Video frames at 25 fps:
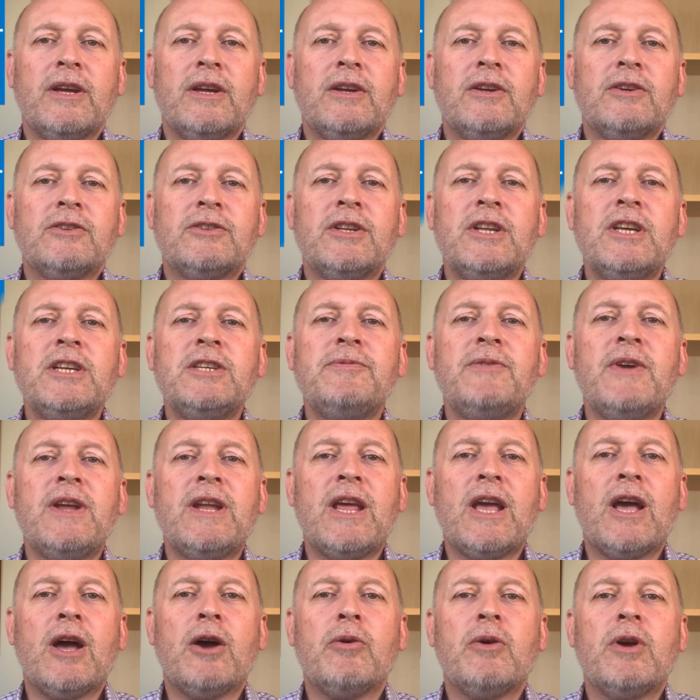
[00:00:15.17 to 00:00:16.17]
So this
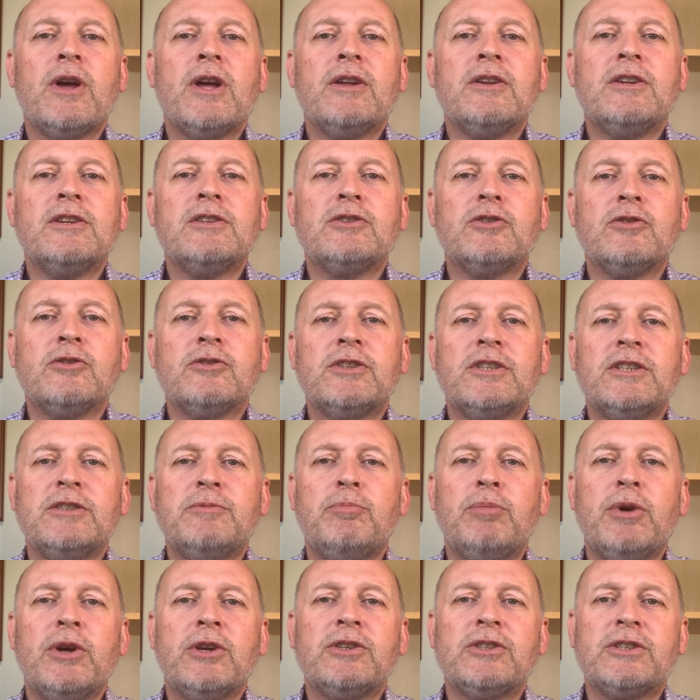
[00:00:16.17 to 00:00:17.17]
video discusses
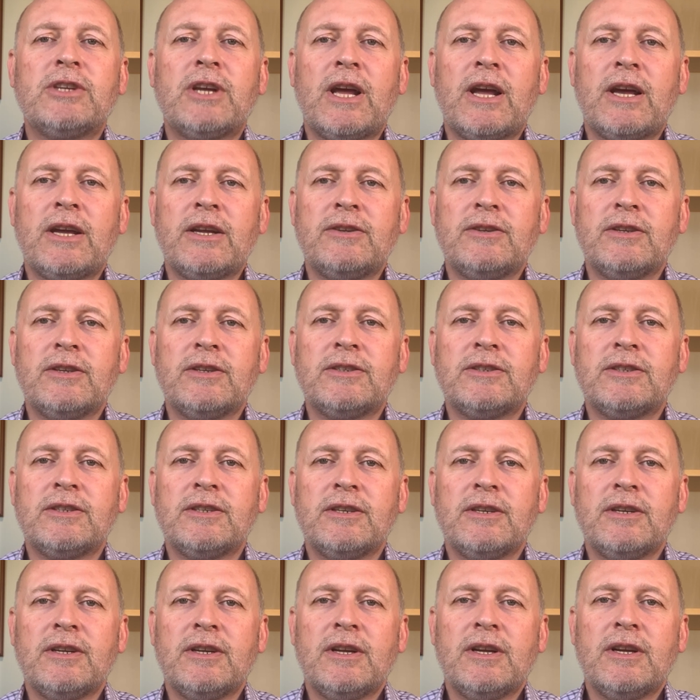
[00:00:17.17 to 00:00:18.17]
bursitis.
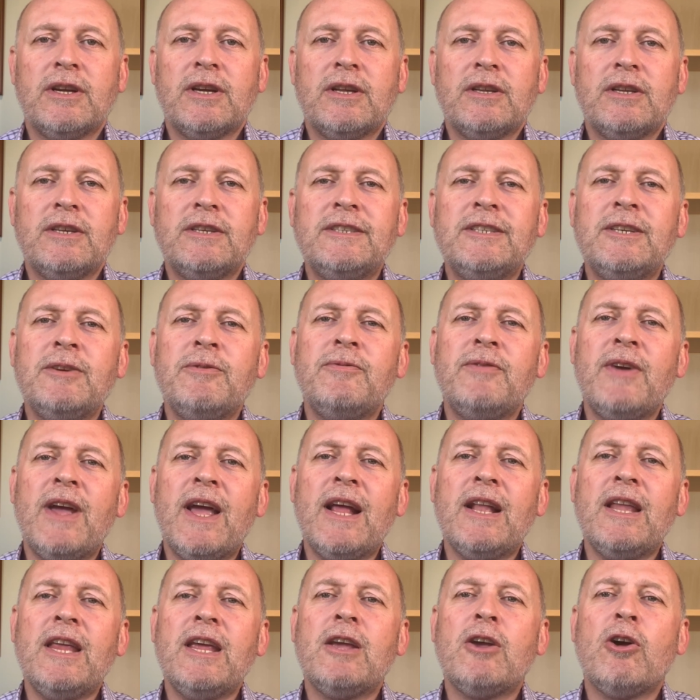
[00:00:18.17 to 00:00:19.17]
This is a
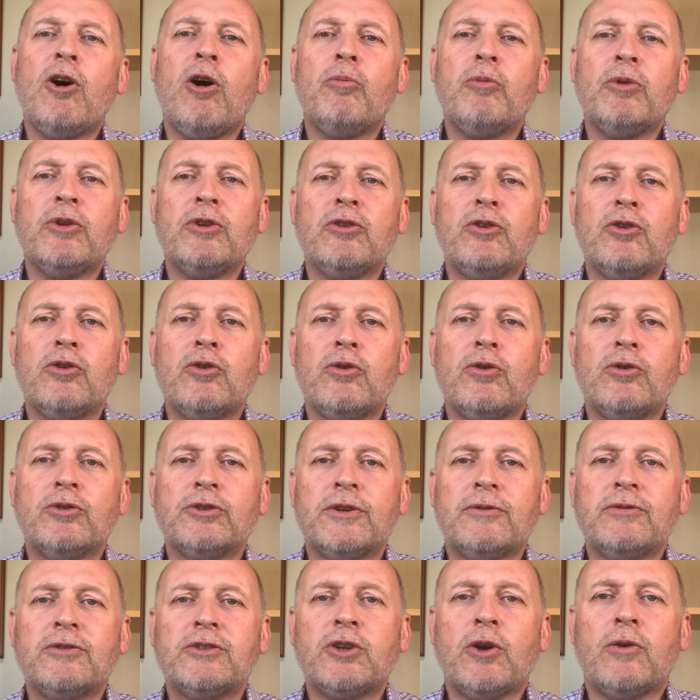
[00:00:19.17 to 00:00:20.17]
fairly common cause
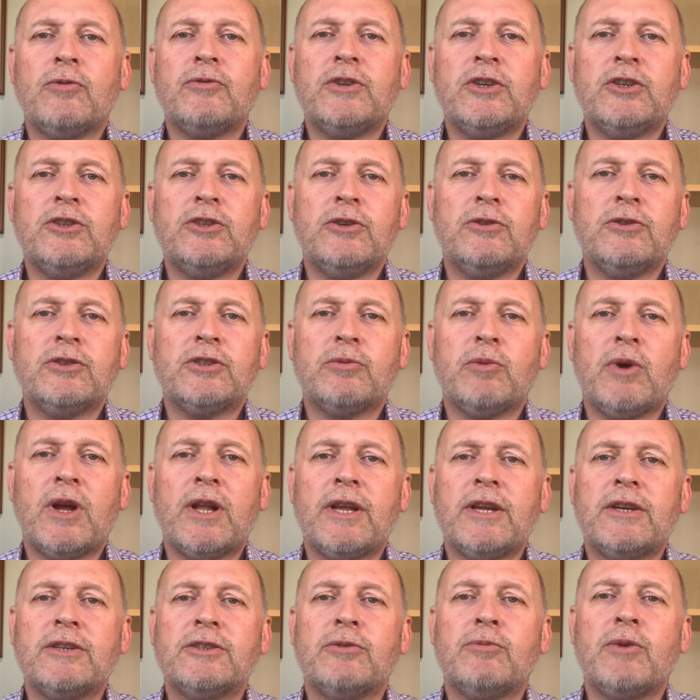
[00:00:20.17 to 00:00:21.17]
of soft tissue
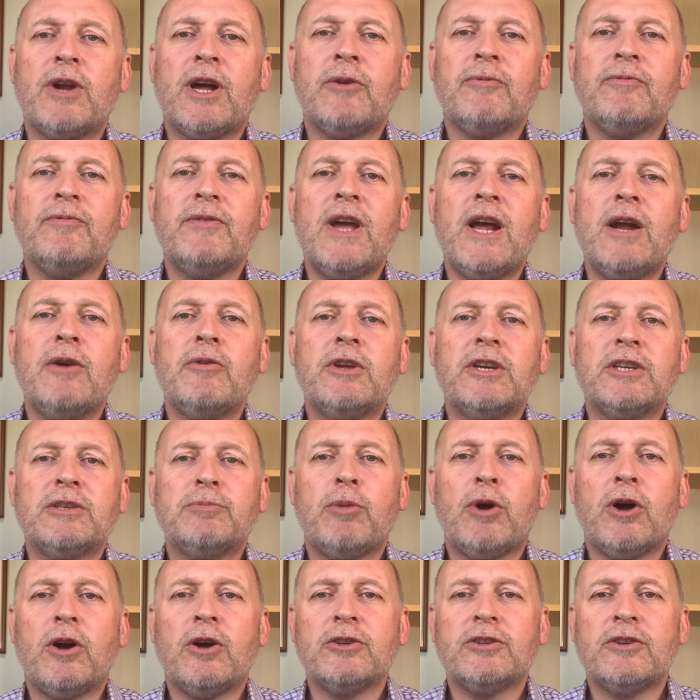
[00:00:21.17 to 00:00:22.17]
swellings around various
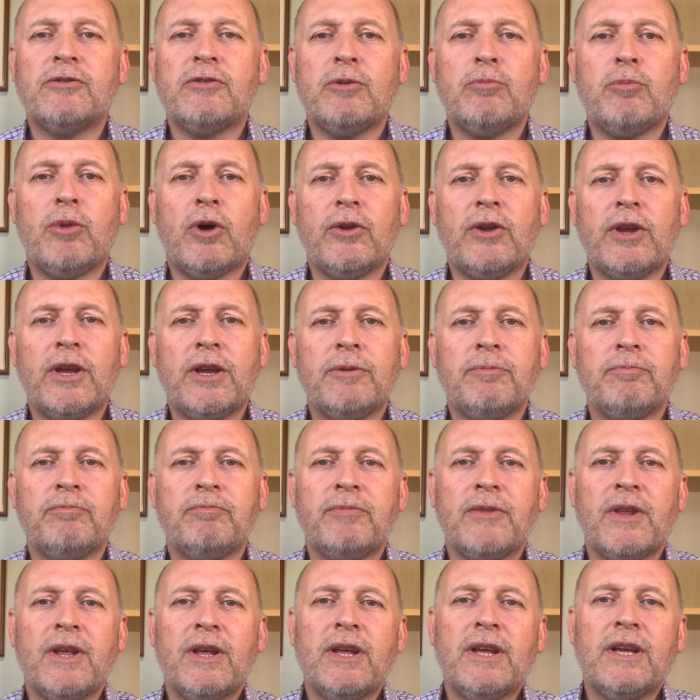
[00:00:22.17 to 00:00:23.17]
parts of the body.
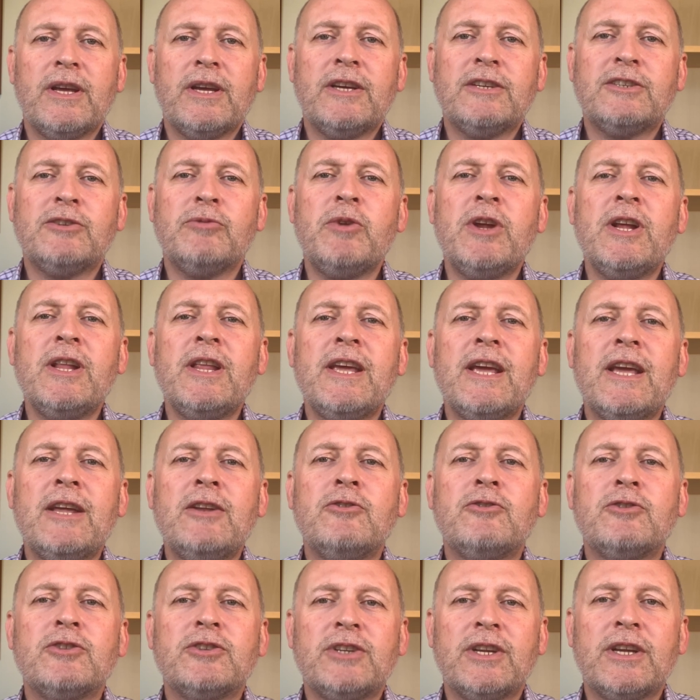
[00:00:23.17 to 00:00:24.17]
It's a really
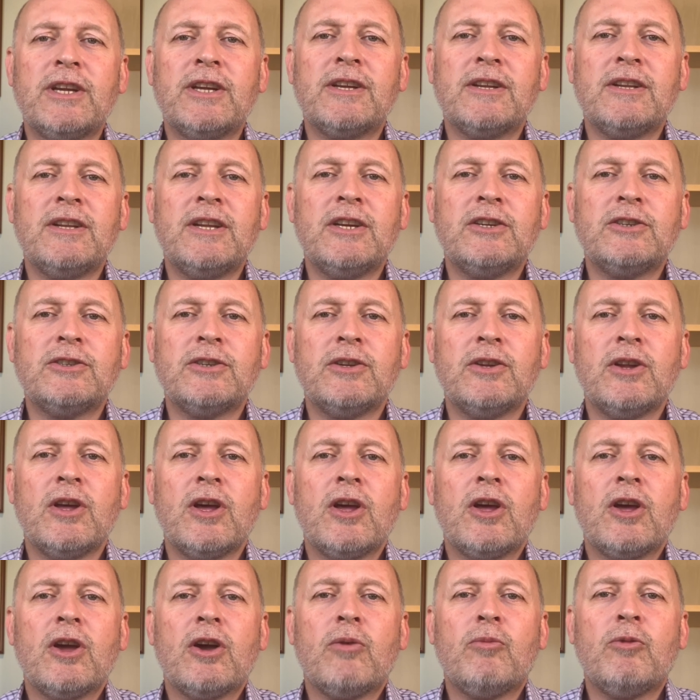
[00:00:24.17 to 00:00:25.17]
interesting condition,
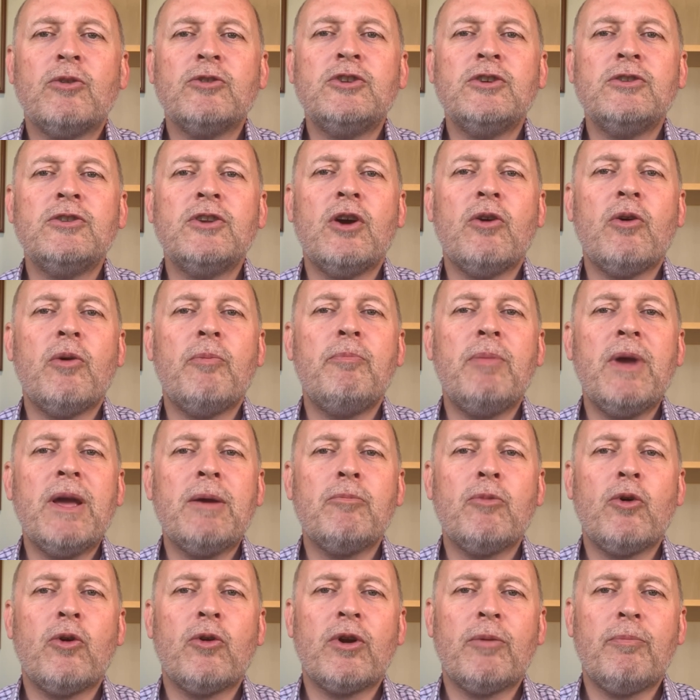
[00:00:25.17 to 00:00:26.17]
and once you know a bit
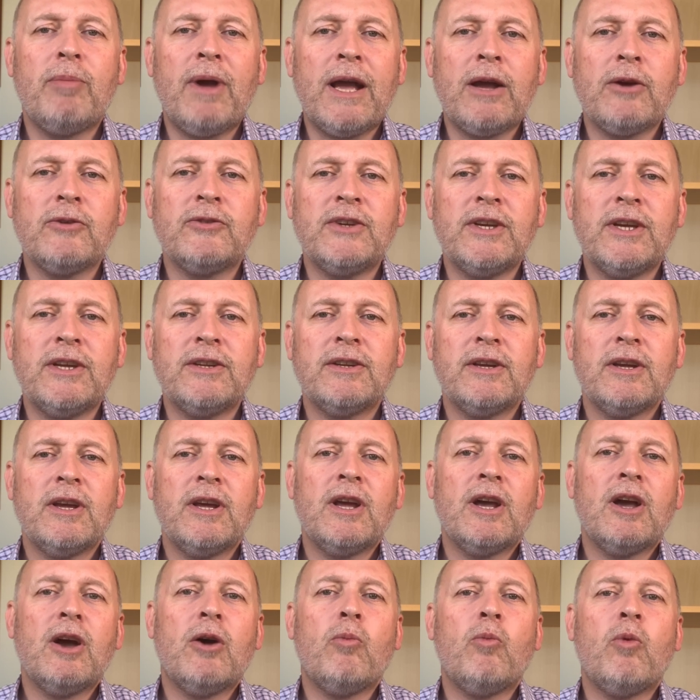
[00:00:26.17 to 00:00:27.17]
more about it
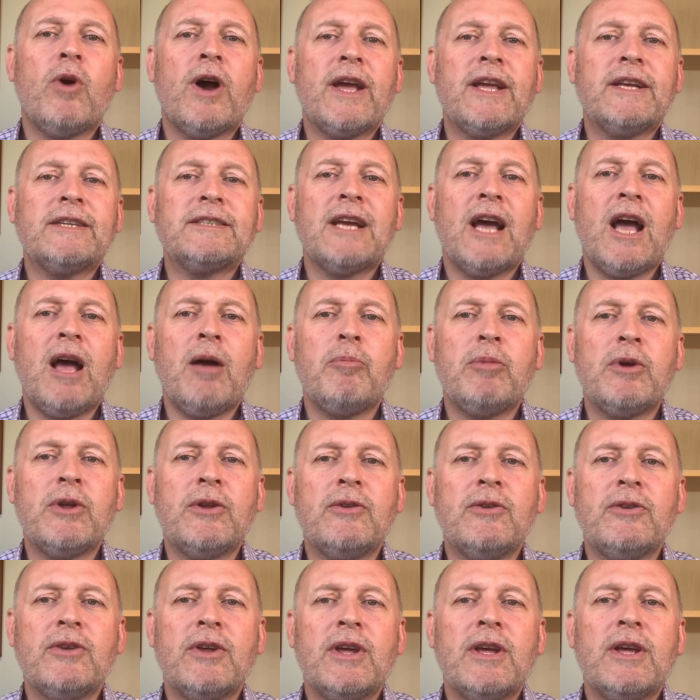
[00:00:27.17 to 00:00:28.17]
and why it's
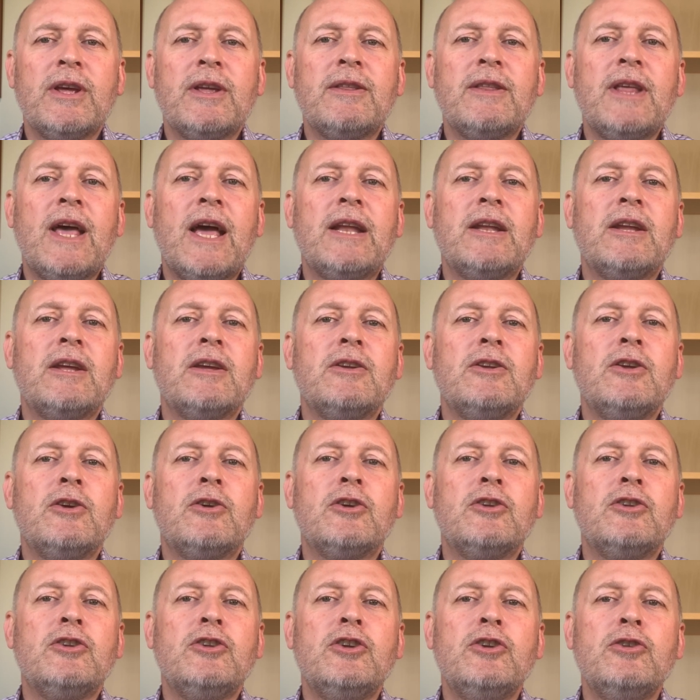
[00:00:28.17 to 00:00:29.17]
happened, then you
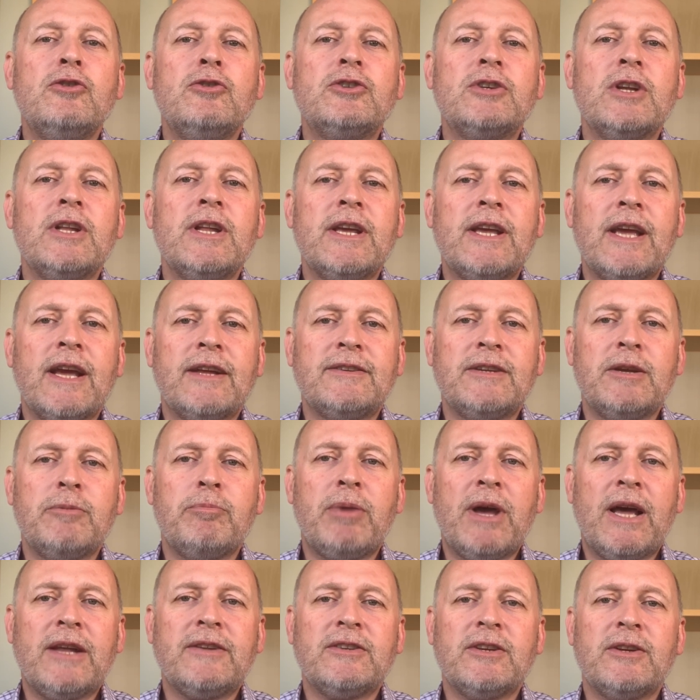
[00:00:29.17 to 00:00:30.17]
can usually get it
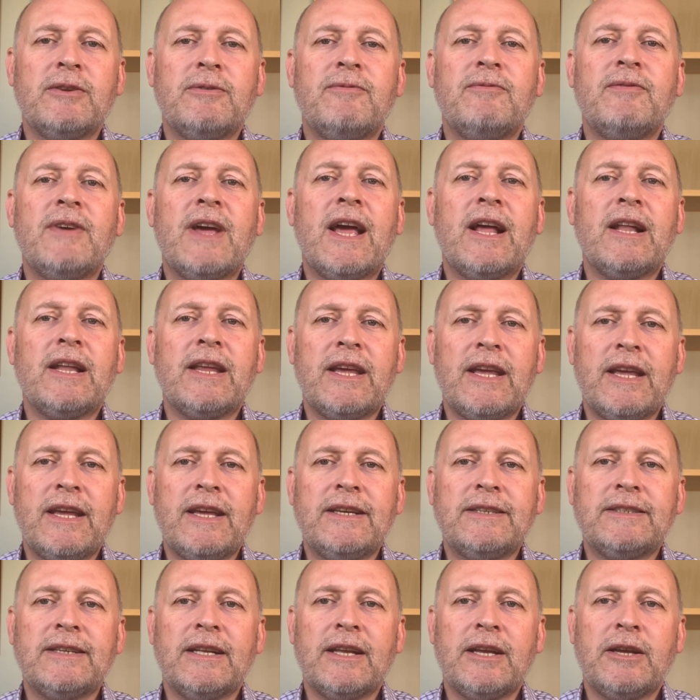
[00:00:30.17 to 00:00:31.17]
better fairly
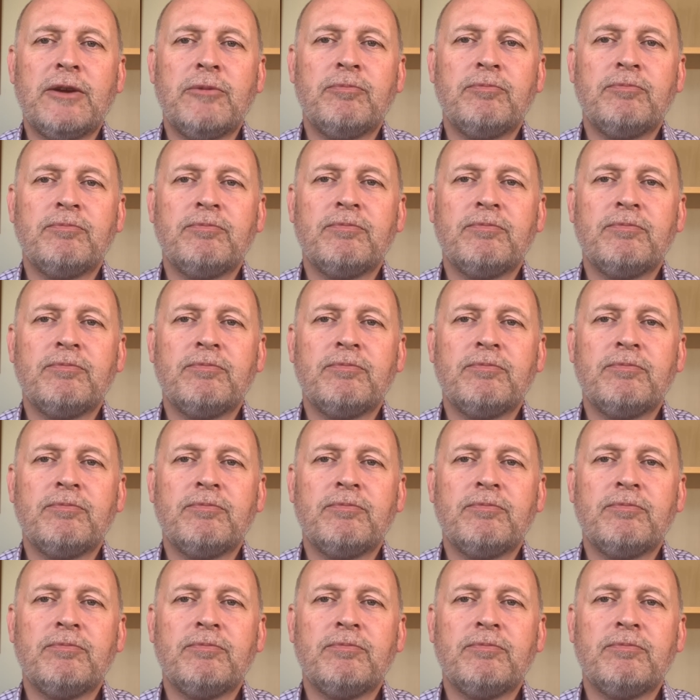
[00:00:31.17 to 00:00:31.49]
easily.